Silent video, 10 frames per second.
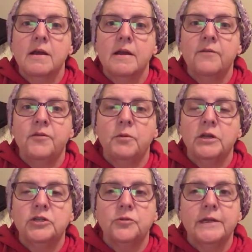If you want
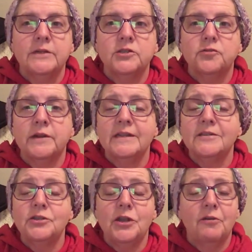to join us, join
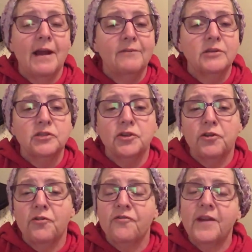us. You don't have to show
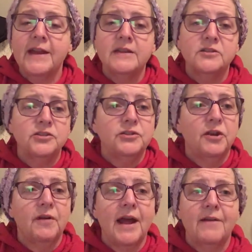your face. You
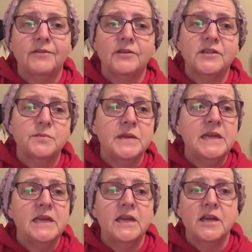don't have to
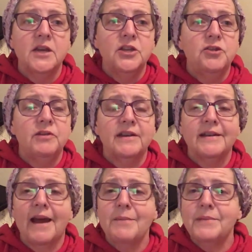speak. You can
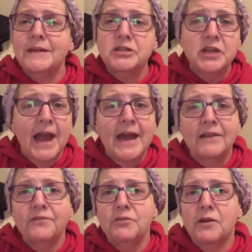type in chat
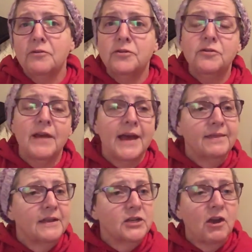if you'd rather do that
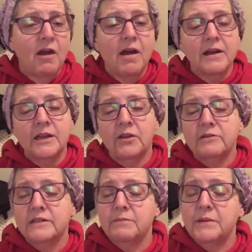than talk. You know,
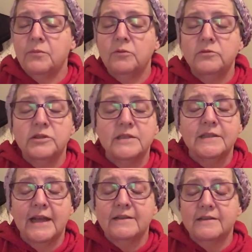some people are just,
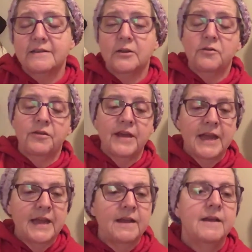that's their
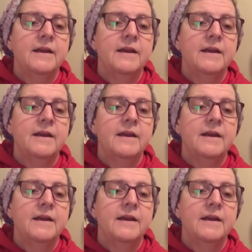thing.